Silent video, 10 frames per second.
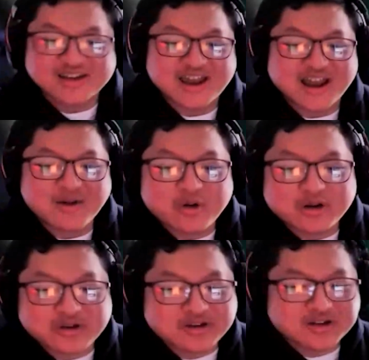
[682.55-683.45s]
And I'm
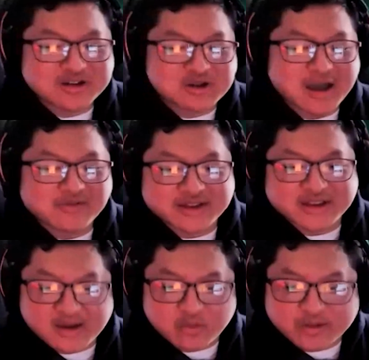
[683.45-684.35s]
wondering, do you have like
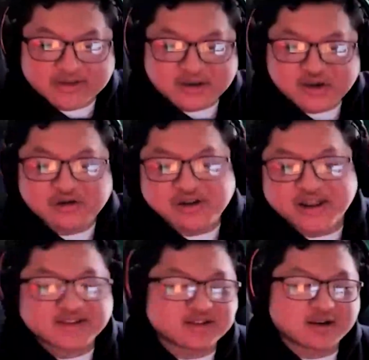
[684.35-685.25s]
what's your
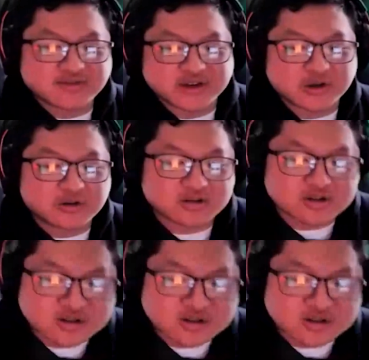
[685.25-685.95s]
next lofty goal?